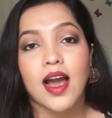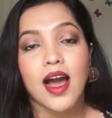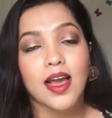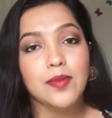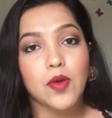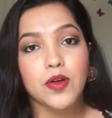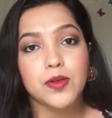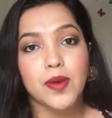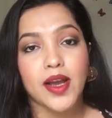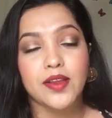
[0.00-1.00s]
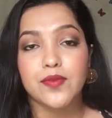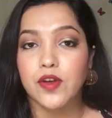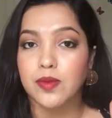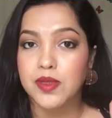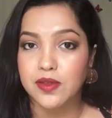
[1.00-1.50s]
I bought mine
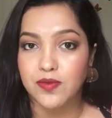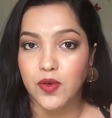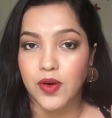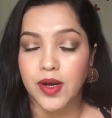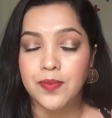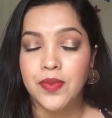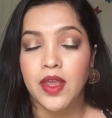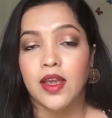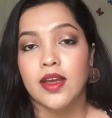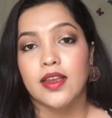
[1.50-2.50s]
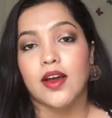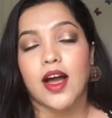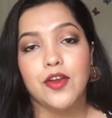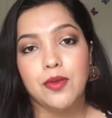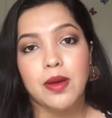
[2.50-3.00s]
from Sephora. Now
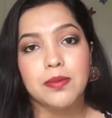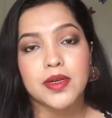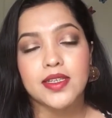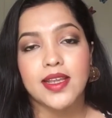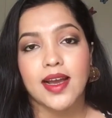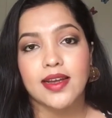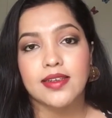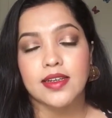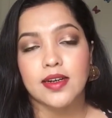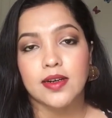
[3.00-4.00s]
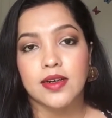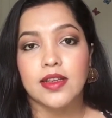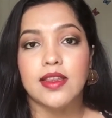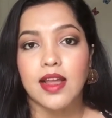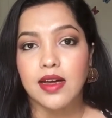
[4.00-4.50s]
I remember that
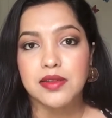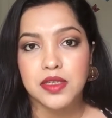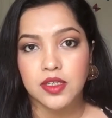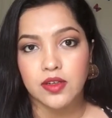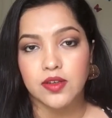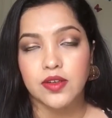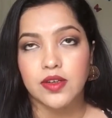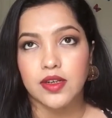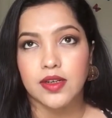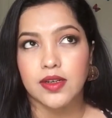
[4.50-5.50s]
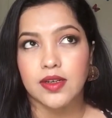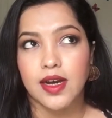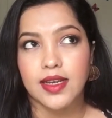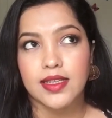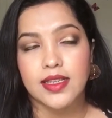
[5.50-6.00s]
last year,
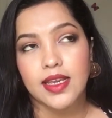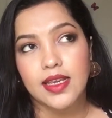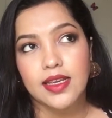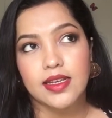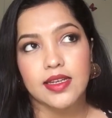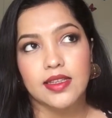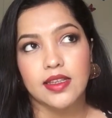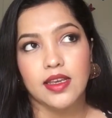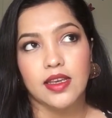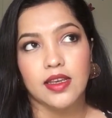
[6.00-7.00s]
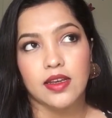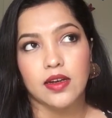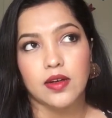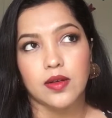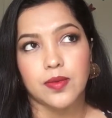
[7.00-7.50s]
I think in the
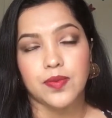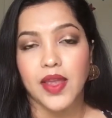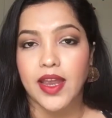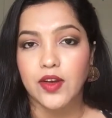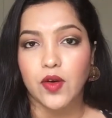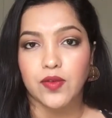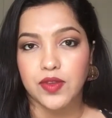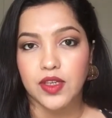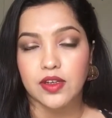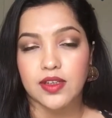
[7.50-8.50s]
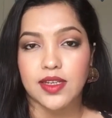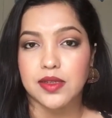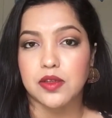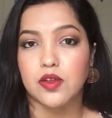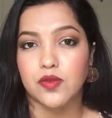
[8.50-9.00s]
end of the year, that
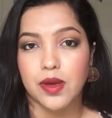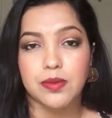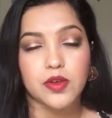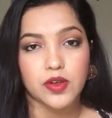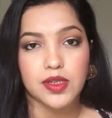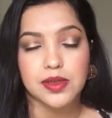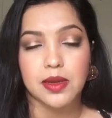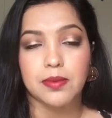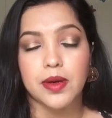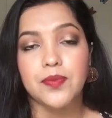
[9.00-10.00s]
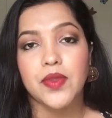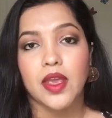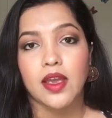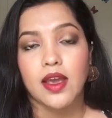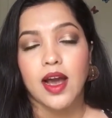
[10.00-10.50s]
is in November or December,
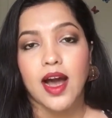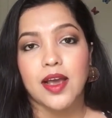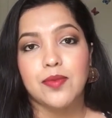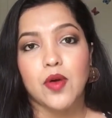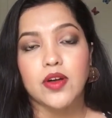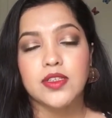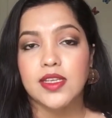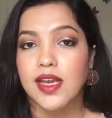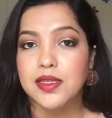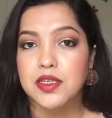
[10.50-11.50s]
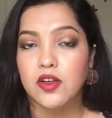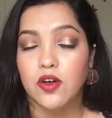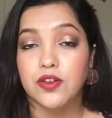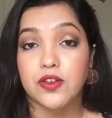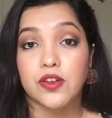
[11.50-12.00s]
I bought the Estée
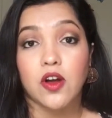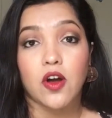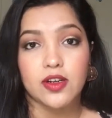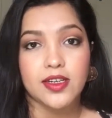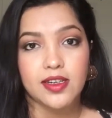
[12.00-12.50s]
Lauder holiday